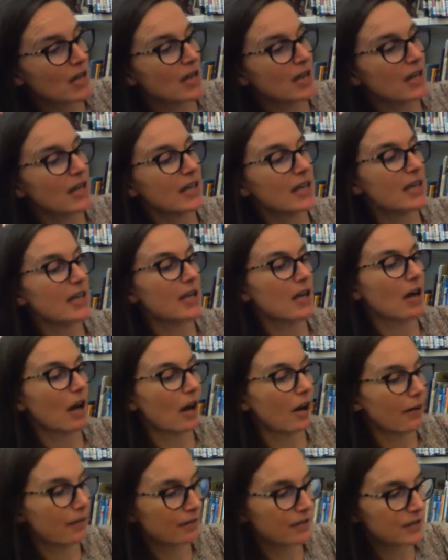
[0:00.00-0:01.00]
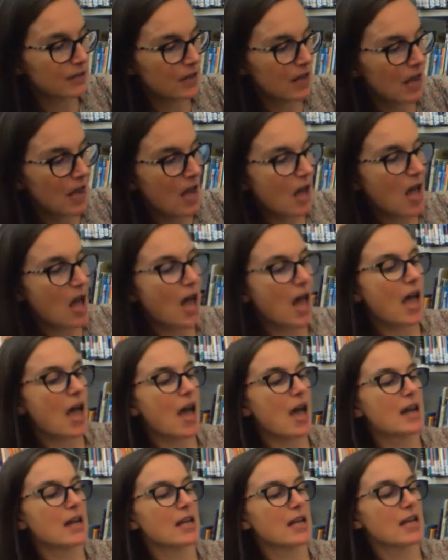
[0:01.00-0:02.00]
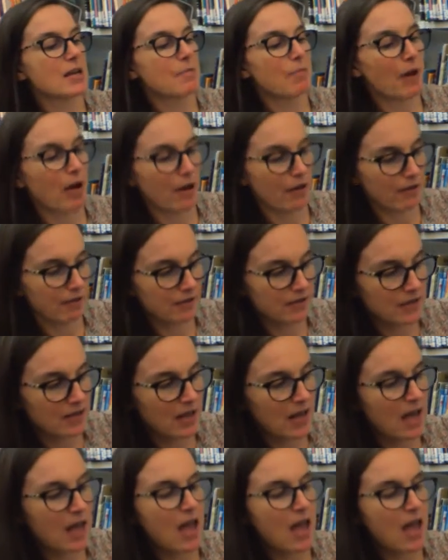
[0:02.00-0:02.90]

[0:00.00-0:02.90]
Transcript: He huffed and he puffed